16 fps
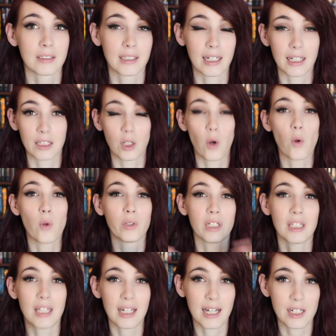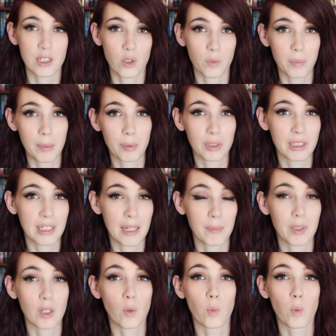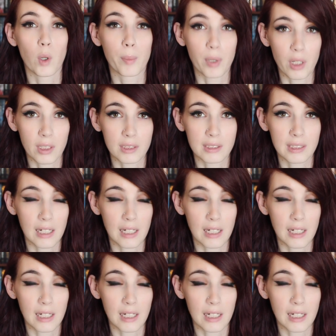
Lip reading: Like, the only thing I told people to get me were books.